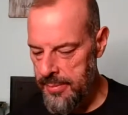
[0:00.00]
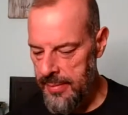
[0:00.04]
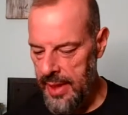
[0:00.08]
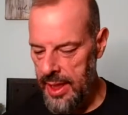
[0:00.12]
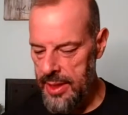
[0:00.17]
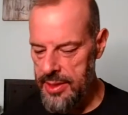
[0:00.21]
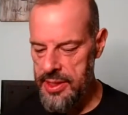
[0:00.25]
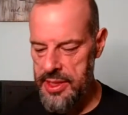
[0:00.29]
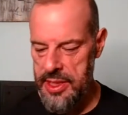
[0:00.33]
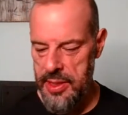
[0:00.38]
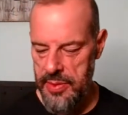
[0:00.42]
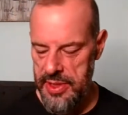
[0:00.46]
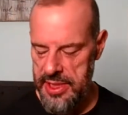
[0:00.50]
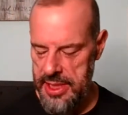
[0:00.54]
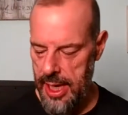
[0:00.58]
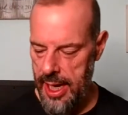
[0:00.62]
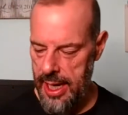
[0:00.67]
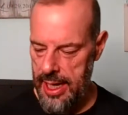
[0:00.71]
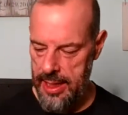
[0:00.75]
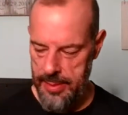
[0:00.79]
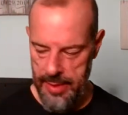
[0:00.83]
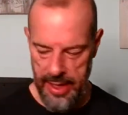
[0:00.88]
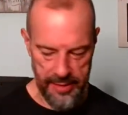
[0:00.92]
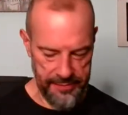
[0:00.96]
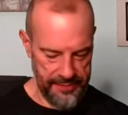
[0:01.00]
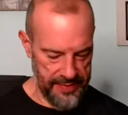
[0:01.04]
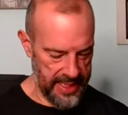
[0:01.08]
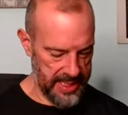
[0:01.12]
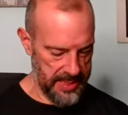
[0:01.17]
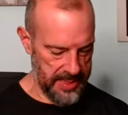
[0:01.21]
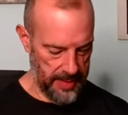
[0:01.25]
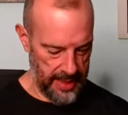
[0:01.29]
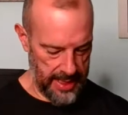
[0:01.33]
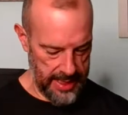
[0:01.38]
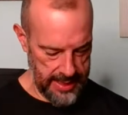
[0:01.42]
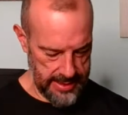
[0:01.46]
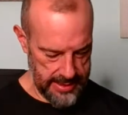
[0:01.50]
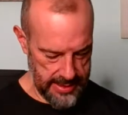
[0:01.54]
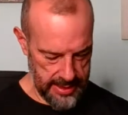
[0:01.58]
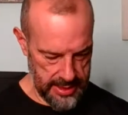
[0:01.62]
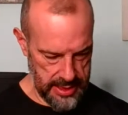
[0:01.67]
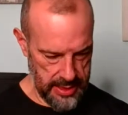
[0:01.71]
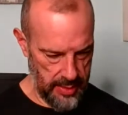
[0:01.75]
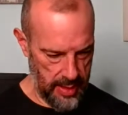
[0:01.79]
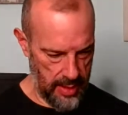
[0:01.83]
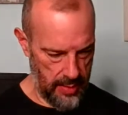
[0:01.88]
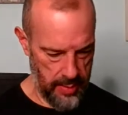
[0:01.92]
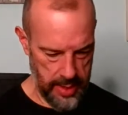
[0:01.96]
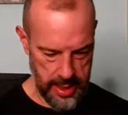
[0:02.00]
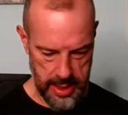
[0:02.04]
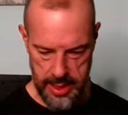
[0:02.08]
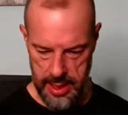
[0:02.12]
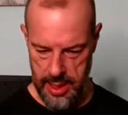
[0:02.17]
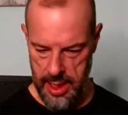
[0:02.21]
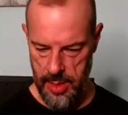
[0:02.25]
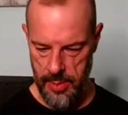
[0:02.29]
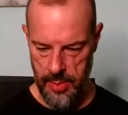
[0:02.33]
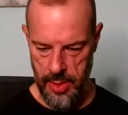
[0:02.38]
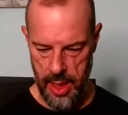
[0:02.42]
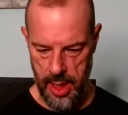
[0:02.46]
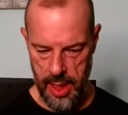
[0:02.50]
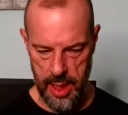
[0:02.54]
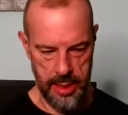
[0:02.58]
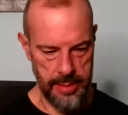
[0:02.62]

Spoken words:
So she was talking about fixed blades, and so I wanted to come on.